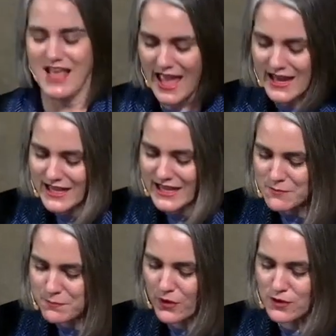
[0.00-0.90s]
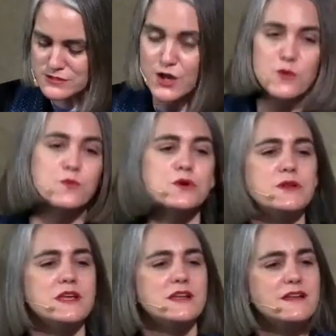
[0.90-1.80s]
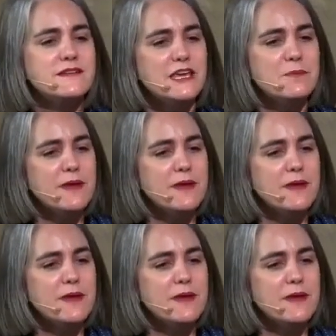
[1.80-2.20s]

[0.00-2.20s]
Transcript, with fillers: an impulse rooted deep